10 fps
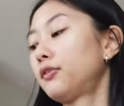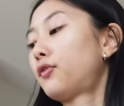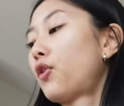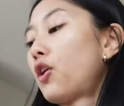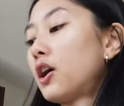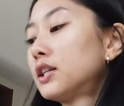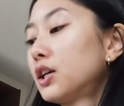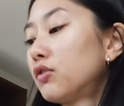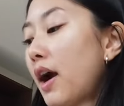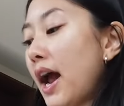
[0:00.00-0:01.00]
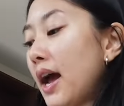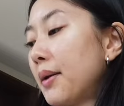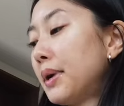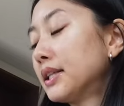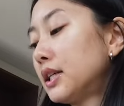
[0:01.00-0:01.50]
for the
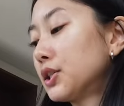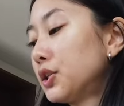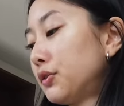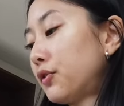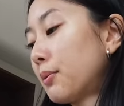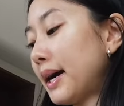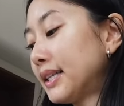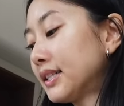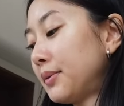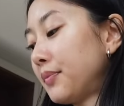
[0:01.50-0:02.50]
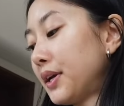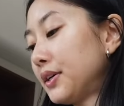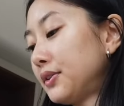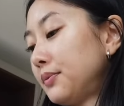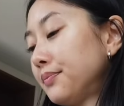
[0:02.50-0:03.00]
gram and also for my
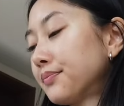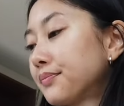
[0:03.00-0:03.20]
thumbnail.